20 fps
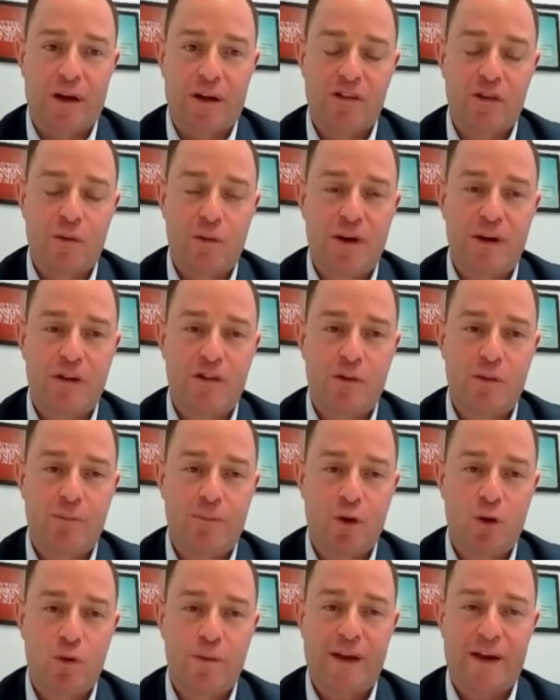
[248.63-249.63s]
So we need to
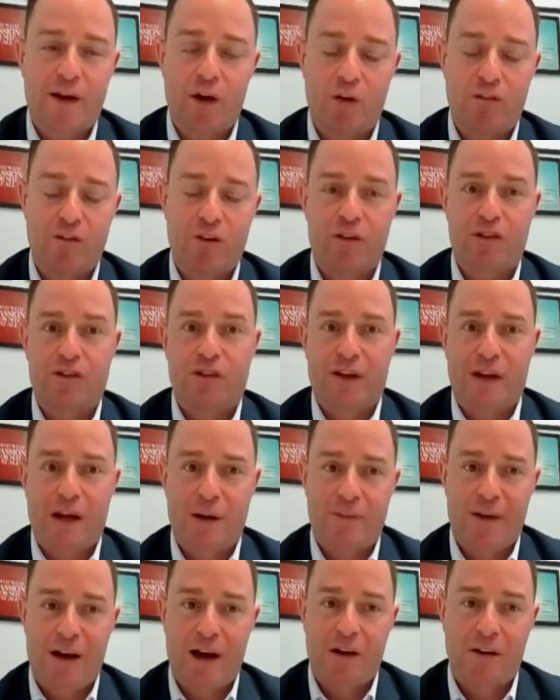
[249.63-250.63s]
build that confidence to come
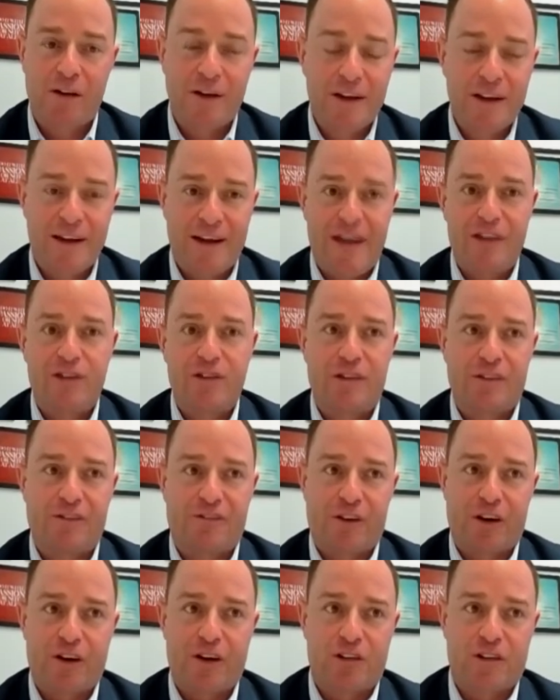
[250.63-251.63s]
out into the
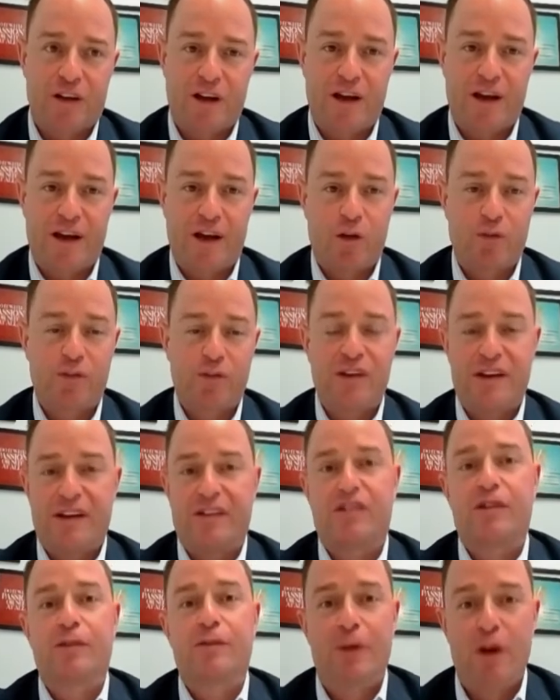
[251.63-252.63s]
fresh air and obviously
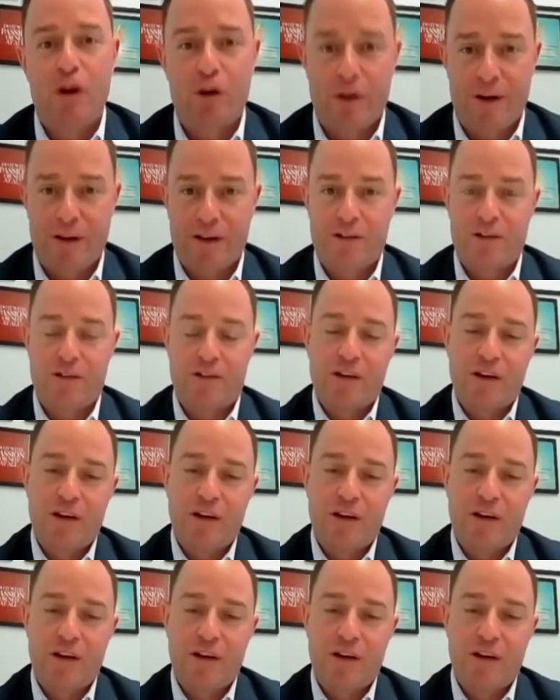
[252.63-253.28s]
experience